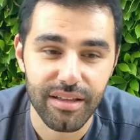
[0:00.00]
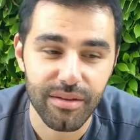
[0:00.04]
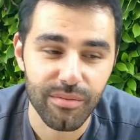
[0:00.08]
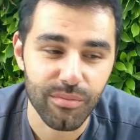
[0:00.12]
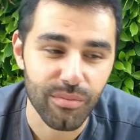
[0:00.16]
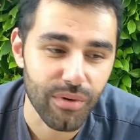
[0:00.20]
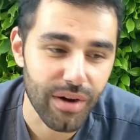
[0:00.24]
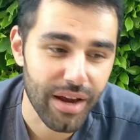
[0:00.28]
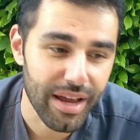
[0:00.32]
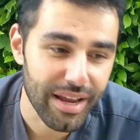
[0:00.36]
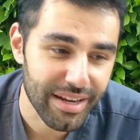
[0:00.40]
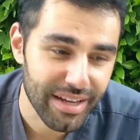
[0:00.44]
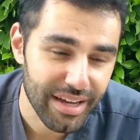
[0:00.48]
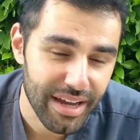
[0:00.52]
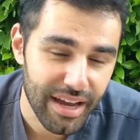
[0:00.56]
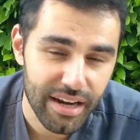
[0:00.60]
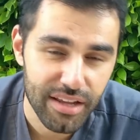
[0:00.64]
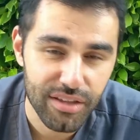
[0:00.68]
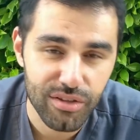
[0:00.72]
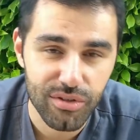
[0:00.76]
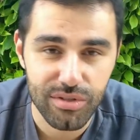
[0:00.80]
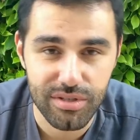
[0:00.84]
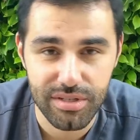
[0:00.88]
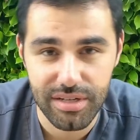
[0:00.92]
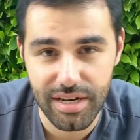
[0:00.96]
Brian kind
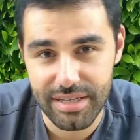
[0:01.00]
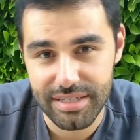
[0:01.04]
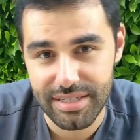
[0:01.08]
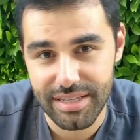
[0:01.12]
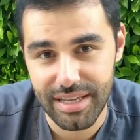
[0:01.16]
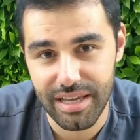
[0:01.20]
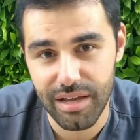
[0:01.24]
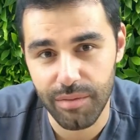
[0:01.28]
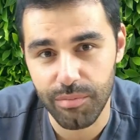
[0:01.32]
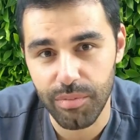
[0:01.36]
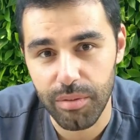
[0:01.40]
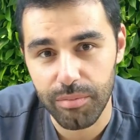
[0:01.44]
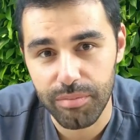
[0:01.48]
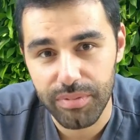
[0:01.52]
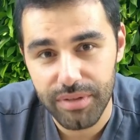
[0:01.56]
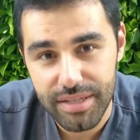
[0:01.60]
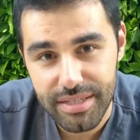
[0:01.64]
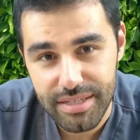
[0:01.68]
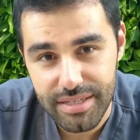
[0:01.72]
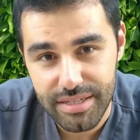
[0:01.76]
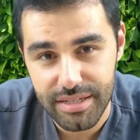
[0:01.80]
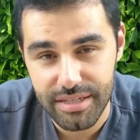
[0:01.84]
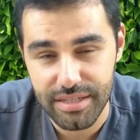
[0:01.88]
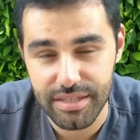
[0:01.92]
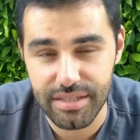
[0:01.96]
of used it as like a
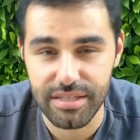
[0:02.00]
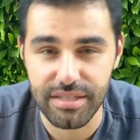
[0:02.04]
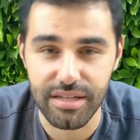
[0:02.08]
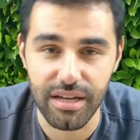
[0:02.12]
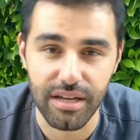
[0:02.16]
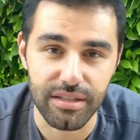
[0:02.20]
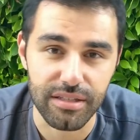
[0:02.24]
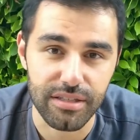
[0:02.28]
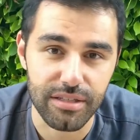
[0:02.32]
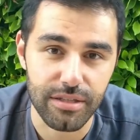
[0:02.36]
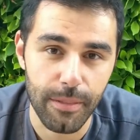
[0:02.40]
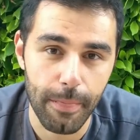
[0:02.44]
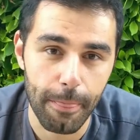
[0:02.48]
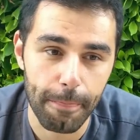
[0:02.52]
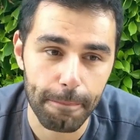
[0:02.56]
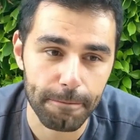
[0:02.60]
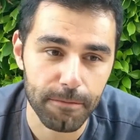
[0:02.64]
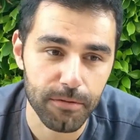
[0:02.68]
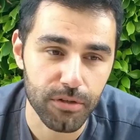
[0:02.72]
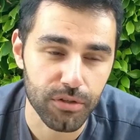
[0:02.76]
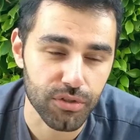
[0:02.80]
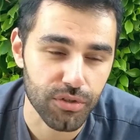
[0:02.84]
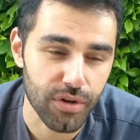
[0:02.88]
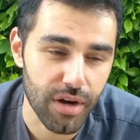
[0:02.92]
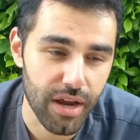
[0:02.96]
publicity stunt
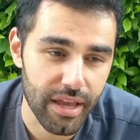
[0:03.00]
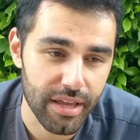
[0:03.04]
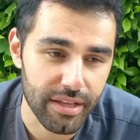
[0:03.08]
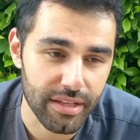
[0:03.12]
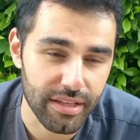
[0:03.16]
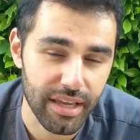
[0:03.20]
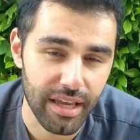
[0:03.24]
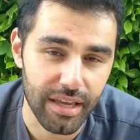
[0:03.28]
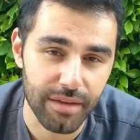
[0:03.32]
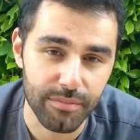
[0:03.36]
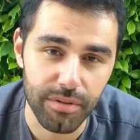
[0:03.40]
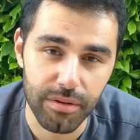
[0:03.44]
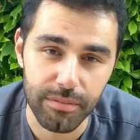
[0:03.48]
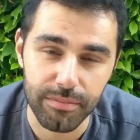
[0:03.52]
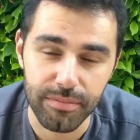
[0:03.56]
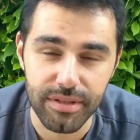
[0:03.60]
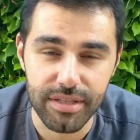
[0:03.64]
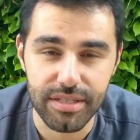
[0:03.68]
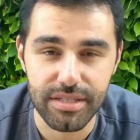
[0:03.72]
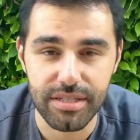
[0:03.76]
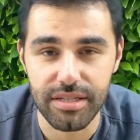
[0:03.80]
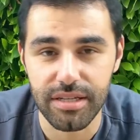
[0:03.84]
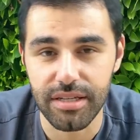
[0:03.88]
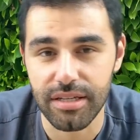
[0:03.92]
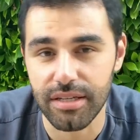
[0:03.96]
to try and gain
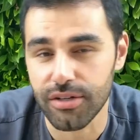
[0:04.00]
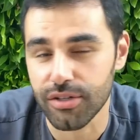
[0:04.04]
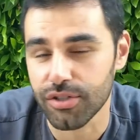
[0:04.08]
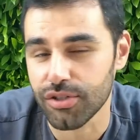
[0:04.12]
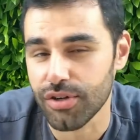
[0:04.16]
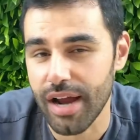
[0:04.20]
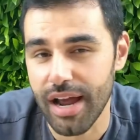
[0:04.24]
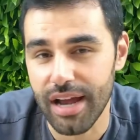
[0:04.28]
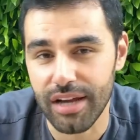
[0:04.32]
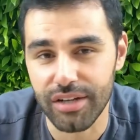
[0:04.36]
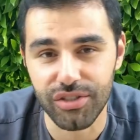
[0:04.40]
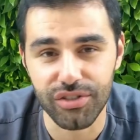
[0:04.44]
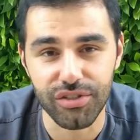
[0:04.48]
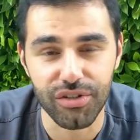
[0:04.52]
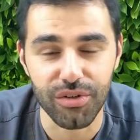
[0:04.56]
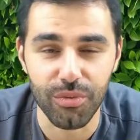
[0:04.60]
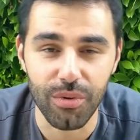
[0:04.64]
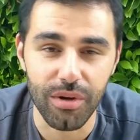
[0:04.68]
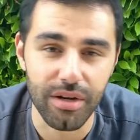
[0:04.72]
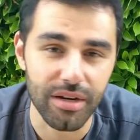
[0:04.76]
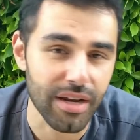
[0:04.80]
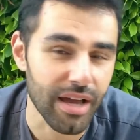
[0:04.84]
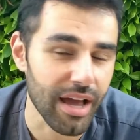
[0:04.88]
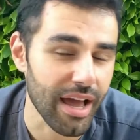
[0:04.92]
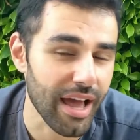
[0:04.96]
publicity or traction or
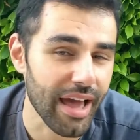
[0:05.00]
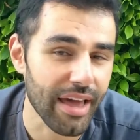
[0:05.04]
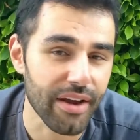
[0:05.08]
whatnot.